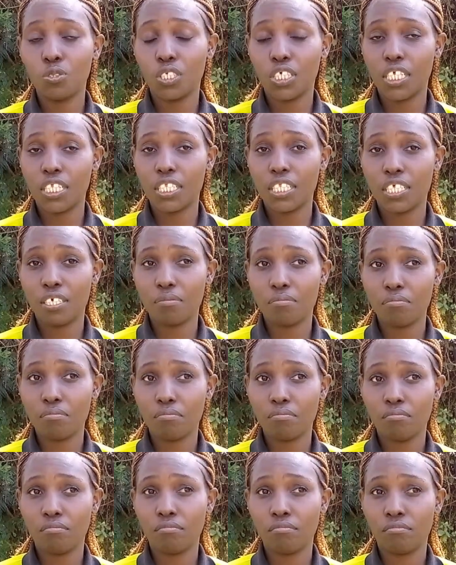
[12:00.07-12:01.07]
tell them
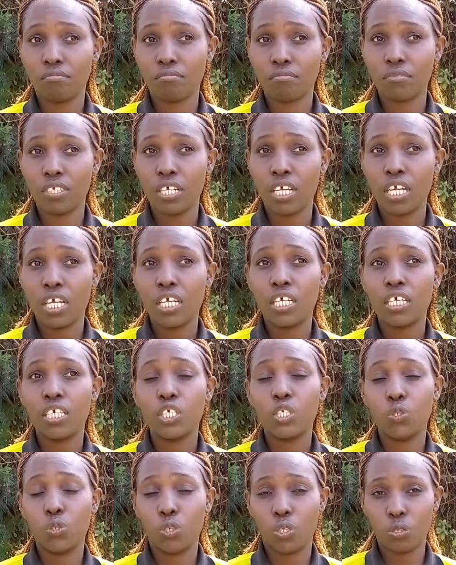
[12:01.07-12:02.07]

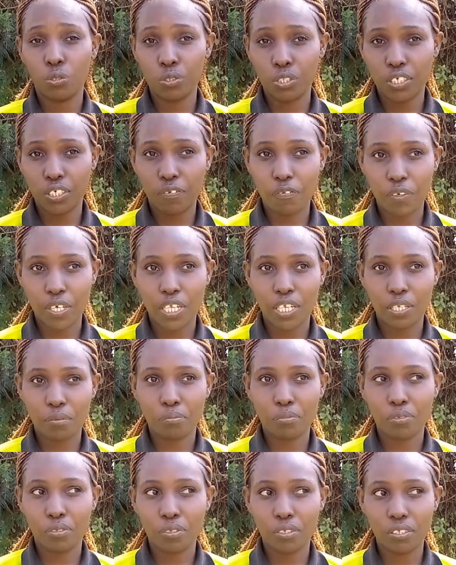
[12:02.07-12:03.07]
you're not
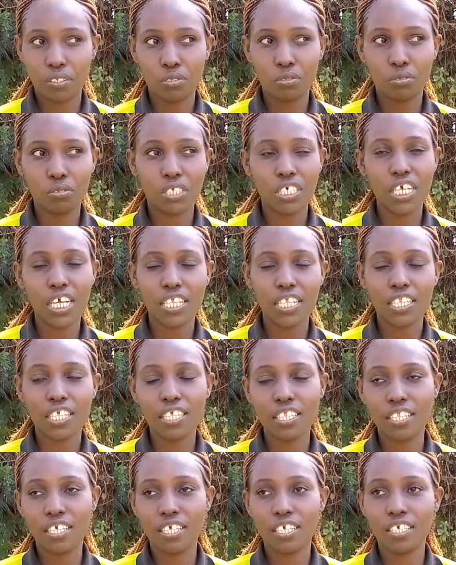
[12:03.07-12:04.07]
available today, and
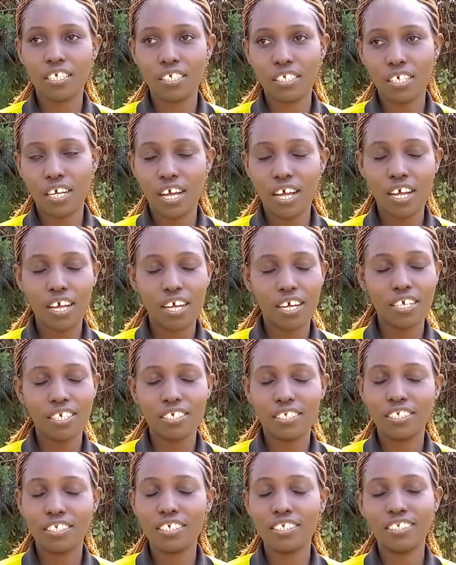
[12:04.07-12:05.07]
then they
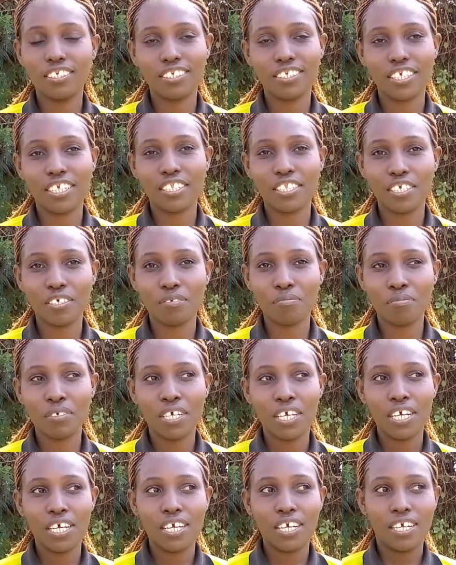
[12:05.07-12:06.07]
just tell them
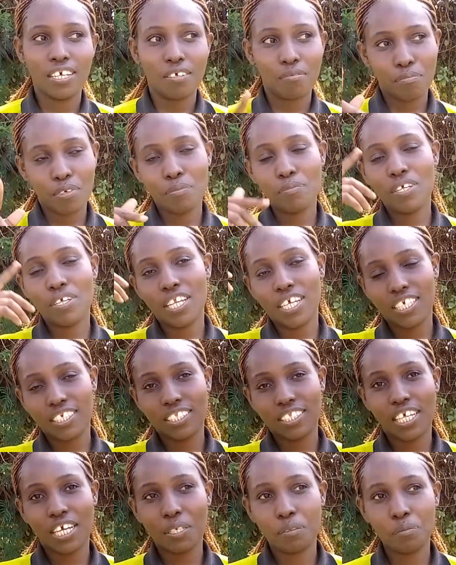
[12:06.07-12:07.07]
maybe
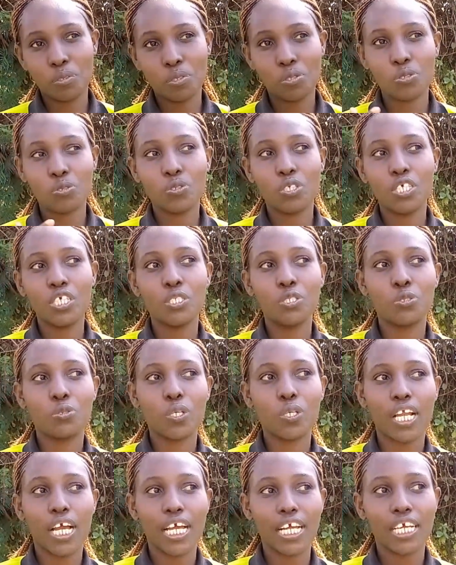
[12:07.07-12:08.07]
next time. So you need
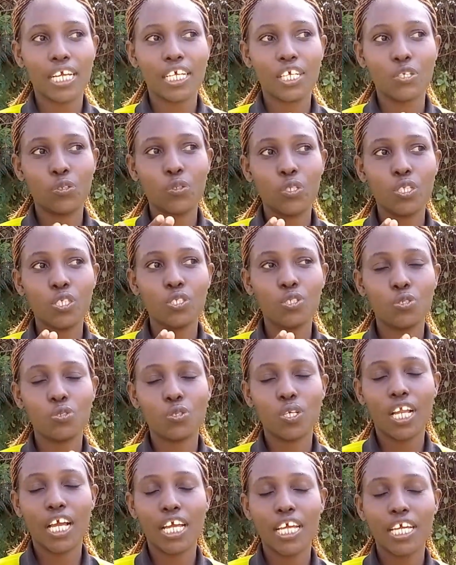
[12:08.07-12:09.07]

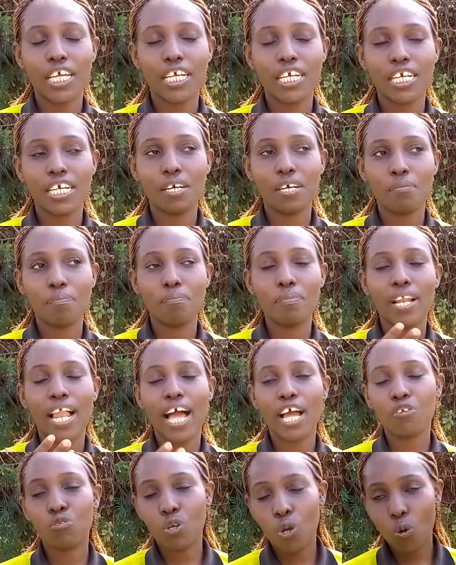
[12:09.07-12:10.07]
to
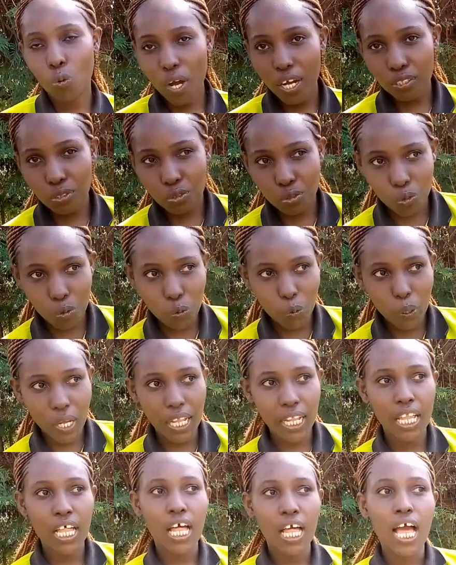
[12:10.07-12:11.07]
plan your work so
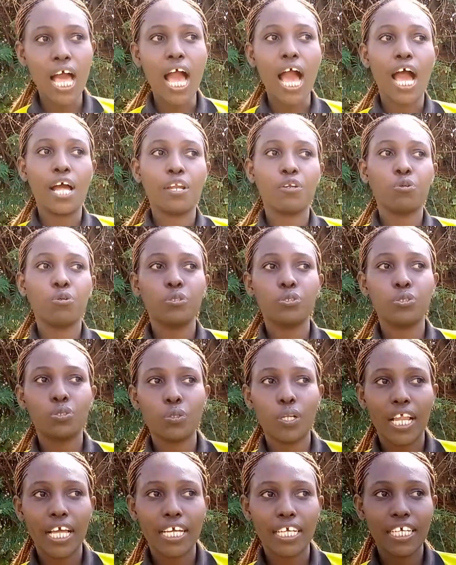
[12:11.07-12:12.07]
well, and
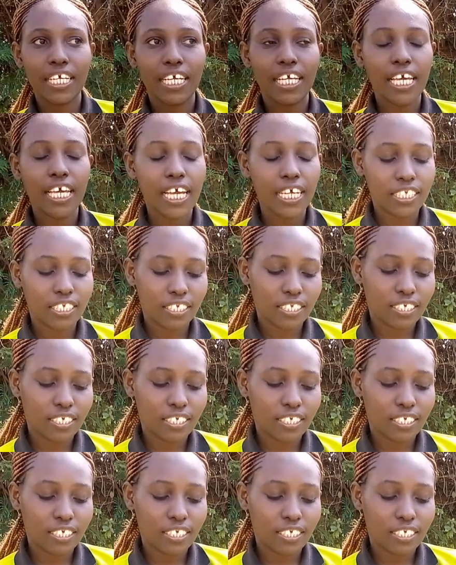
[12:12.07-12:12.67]
also like get